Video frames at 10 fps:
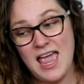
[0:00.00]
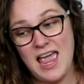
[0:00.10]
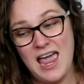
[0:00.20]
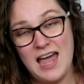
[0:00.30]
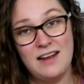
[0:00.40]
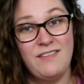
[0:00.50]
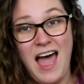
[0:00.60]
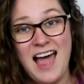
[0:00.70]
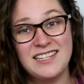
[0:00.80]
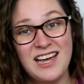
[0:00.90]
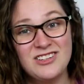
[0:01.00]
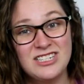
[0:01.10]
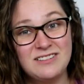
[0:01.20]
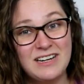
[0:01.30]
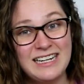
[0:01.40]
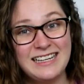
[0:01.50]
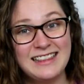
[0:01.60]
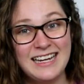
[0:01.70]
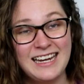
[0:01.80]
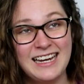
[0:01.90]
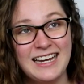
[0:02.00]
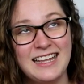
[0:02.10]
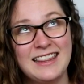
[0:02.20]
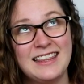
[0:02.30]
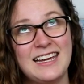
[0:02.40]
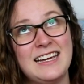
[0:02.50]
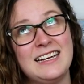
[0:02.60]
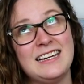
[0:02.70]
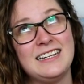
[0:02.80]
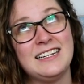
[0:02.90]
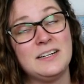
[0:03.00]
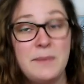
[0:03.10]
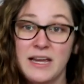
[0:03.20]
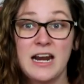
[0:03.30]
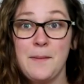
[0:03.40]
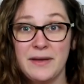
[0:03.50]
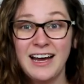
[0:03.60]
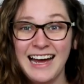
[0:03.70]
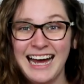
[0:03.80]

And if that tells you anything, then pick it up.